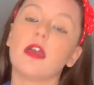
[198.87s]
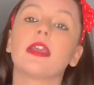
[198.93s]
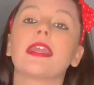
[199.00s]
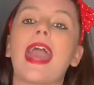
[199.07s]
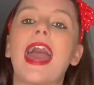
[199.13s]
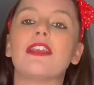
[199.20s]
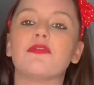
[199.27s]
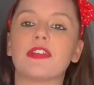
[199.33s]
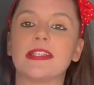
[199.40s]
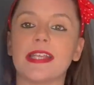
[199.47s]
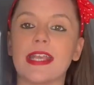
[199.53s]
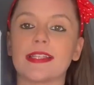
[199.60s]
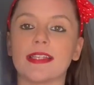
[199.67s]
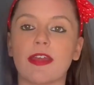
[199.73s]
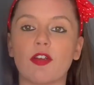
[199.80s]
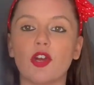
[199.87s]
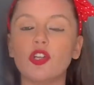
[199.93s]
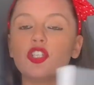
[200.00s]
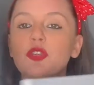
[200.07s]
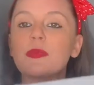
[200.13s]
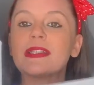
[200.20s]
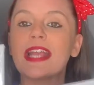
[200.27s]
canvases. They're
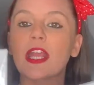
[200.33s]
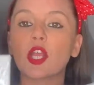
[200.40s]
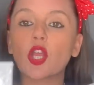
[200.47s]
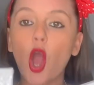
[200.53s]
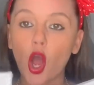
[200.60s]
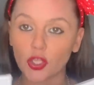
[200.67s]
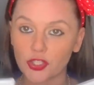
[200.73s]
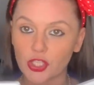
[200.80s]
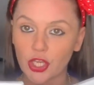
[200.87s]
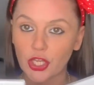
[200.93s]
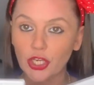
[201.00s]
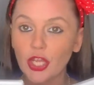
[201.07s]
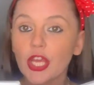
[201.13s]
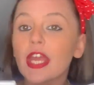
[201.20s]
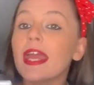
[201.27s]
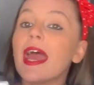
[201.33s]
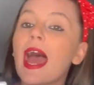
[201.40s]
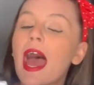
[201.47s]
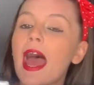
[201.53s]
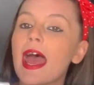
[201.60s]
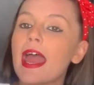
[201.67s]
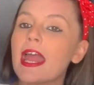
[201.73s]
100% cotton,
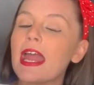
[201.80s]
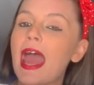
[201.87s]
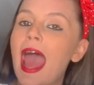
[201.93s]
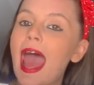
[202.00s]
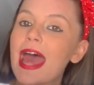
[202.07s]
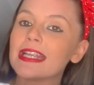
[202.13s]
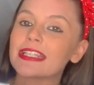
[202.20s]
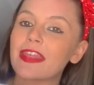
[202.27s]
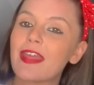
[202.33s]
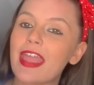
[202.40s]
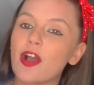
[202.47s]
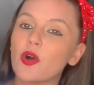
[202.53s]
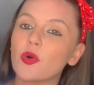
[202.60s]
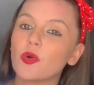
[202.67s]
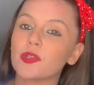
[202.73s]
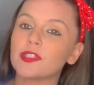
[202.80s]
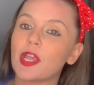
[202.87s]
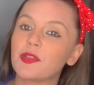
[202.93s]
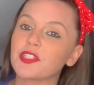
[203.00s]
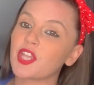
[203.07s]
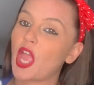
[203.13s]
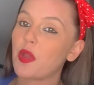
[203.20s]
and they are
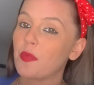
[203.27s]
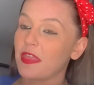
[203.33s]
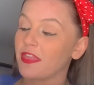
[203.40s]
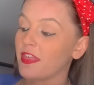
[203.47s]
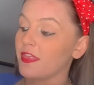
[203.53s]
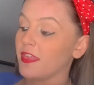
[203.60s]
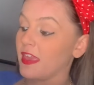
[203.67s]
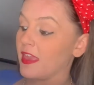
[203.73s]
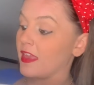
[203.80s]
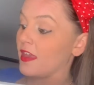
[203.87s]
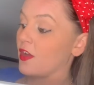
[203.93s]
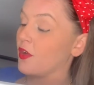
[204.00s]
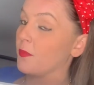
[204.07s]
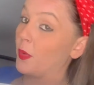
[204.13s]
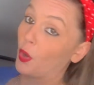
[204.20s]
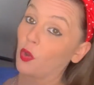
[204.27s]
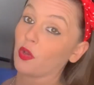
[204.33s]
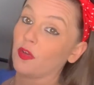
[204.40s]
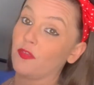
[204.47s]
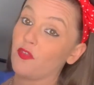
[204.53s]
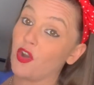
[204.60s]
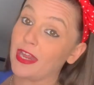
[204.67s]
also to go with the
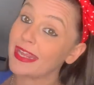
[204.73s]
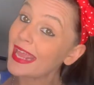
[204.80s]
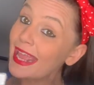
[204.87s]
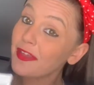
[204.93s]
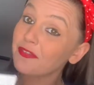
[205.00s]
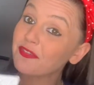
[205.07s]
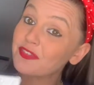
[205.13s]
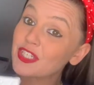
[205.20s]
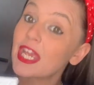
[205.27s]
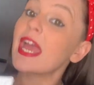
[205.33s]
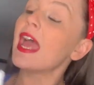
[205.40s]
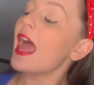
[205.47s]
book for a gift.